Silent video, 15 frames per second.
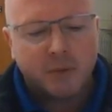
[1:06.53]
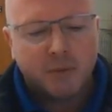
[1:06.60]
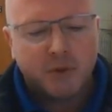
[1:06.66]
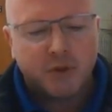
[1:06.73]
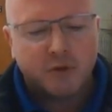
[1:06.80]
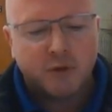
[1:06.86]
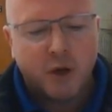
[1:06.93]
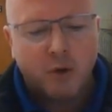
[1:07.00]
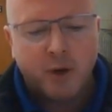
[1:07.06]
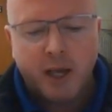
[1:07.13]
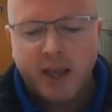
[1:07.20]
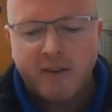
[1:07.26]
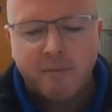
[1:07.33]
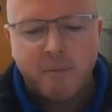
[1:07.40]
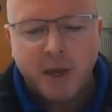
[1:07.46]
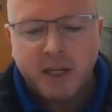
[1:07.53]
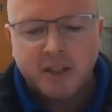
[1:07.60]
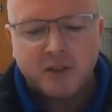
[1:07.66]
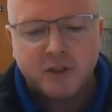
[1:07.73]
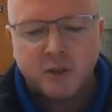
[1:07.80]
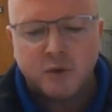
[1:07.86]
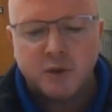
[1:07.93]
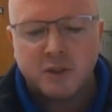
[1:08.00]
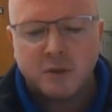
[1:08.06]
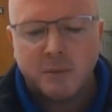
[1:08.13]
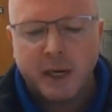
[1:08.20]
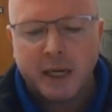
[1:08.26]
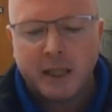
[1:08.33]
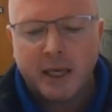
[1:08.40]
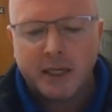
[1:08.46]
Mr. Joan, I have many students in
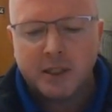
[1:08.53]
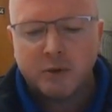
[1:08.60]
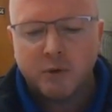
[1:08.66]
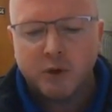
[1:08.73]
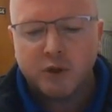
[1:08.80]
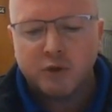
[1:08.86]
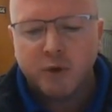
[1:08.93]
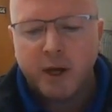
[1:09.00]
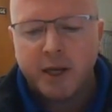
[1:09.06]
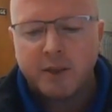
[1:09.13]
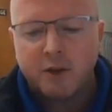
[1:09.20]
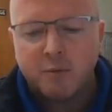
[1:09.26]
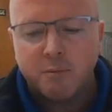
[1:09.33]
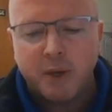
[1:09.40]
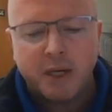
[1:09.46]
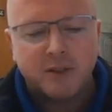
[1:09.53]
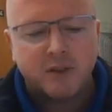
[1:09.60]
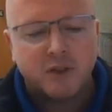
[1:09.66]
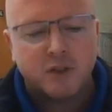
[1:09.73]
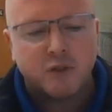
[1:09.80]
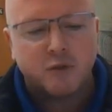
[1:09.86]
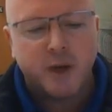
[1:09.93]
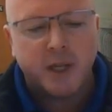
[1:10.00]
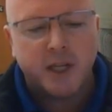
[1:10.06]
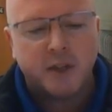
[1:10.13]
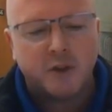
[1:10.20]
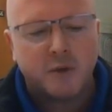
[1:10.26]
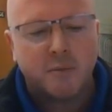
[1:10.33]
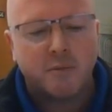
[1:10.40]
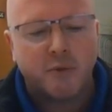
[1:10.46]
my class who are trying their best and training
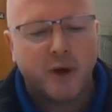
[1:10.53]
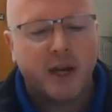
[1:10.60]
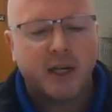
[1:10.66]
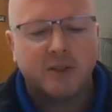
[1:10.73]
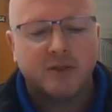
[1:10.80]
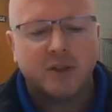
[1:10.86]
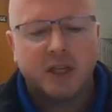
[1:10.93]
their brains